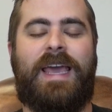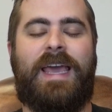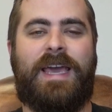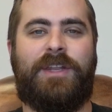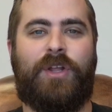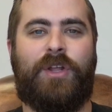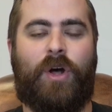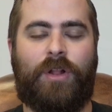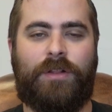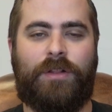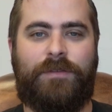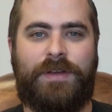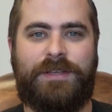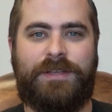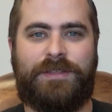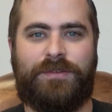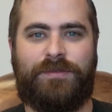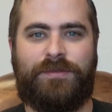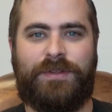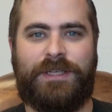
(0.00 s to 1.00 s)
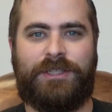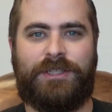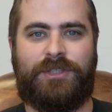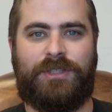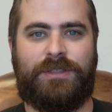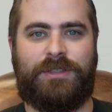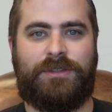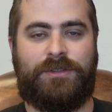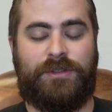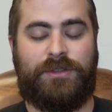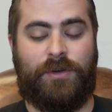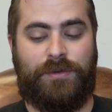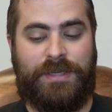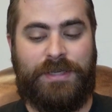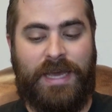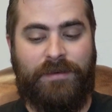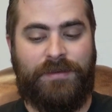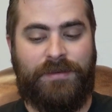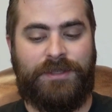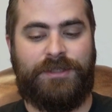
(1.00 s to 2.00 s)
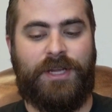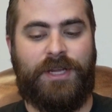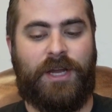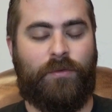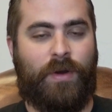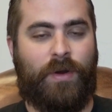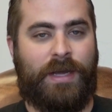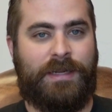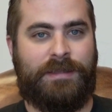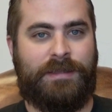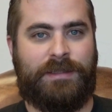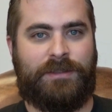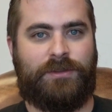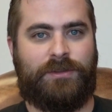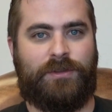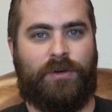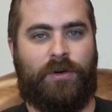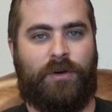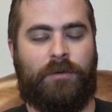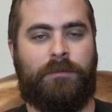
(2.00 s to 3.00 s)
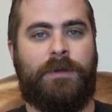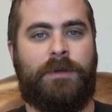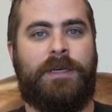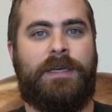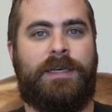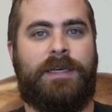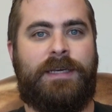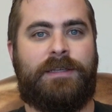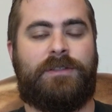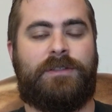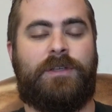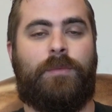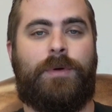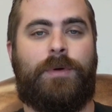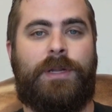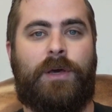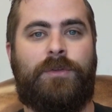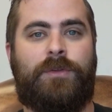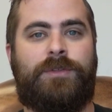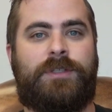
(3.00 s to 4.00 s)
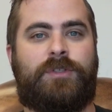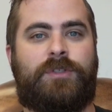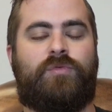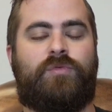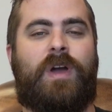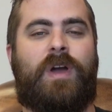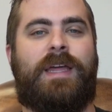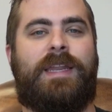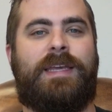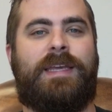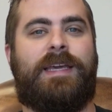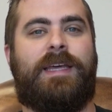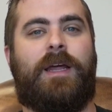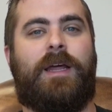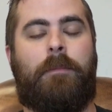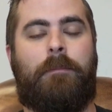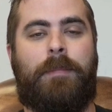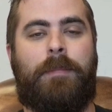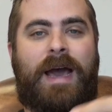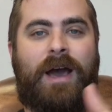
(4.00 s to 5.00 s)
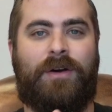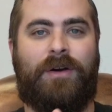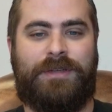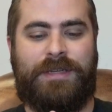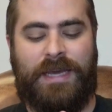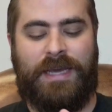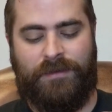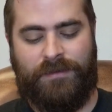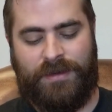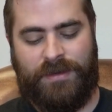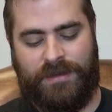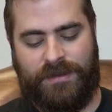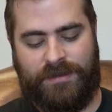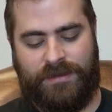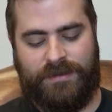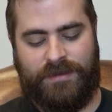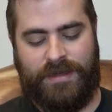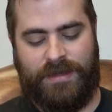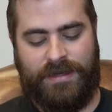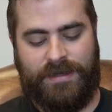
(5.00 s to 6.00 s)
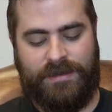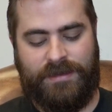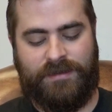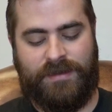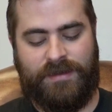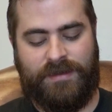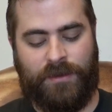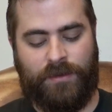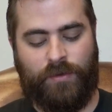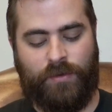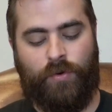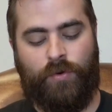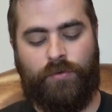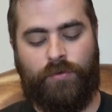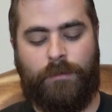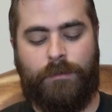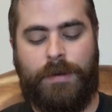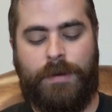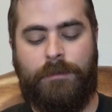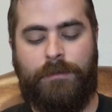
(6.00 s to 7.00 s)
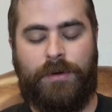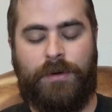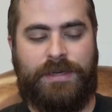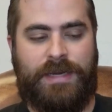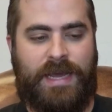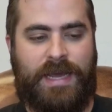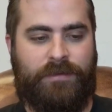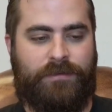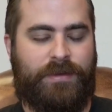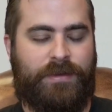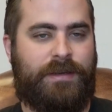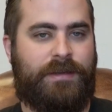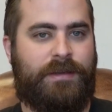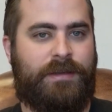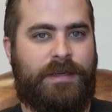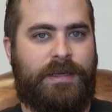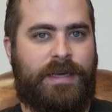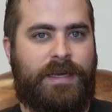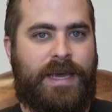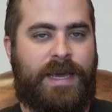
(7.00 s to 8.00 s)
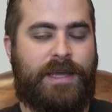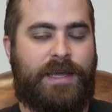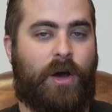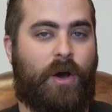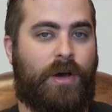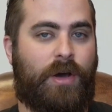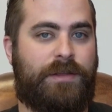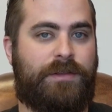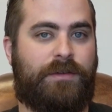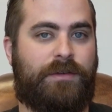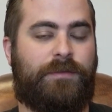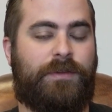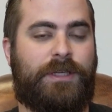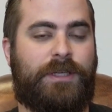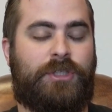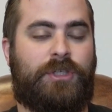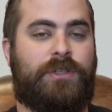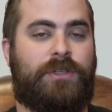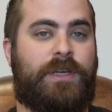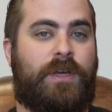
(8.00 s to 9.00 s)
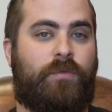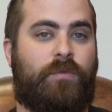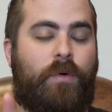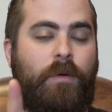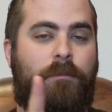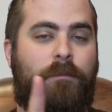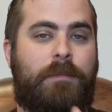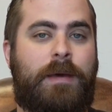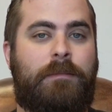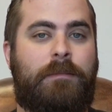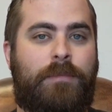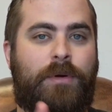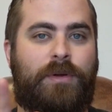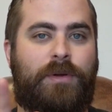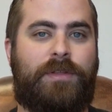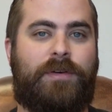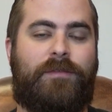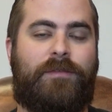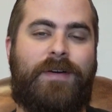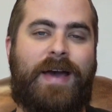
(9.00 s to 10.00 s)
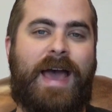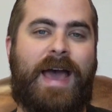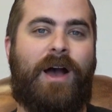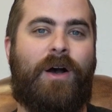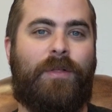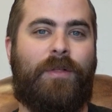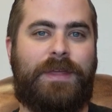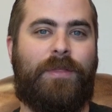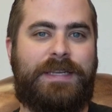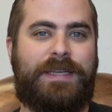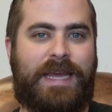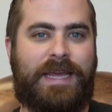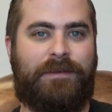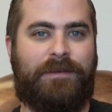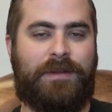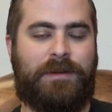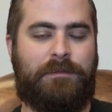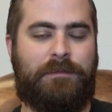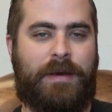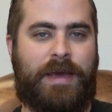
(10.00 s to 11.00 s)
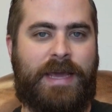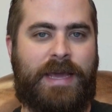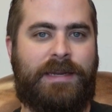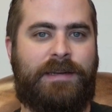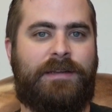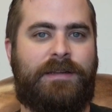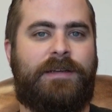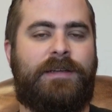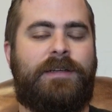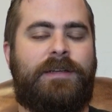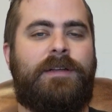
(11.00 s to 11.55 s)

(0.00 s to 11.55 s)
and all of his afflictions. So David's not writing this psalm. It's someone else that's writing it about David. And he's saying, Lord, remember David and all his afflictions, and remember the vow that David made